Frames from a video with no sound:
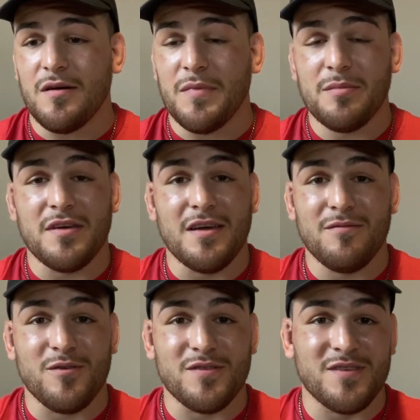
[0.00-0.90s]
Maybe
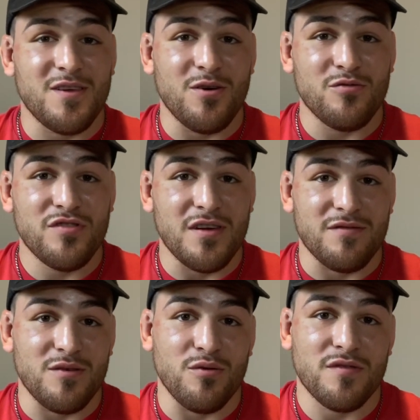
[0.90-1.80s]
him versus Kyoji,
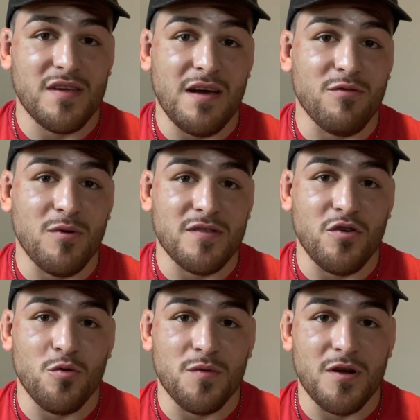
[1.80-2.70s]
if the UFC ever wants
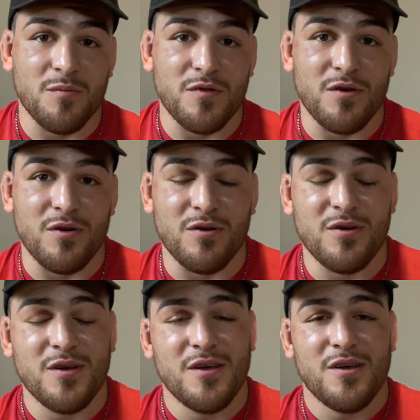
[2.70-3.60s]
to open up
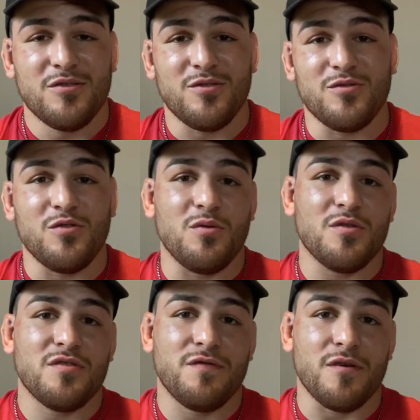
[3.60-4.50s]
their
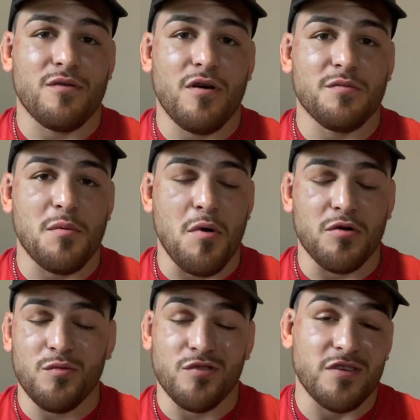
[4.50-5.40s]
doors for
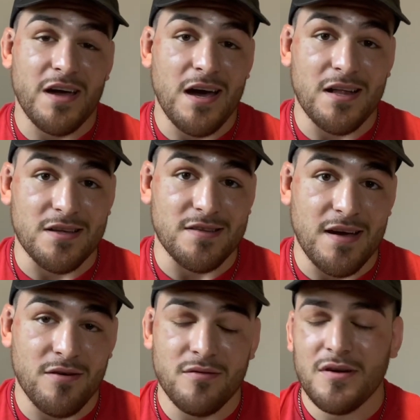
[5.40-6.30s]
cross-promoting, which I highly
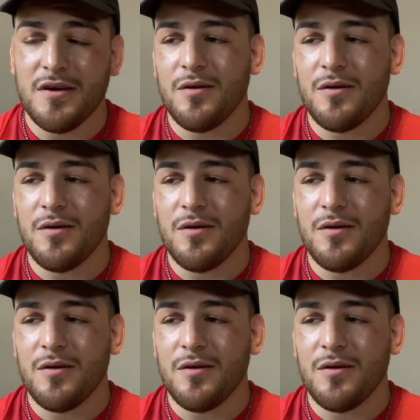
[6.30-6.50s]
doubt.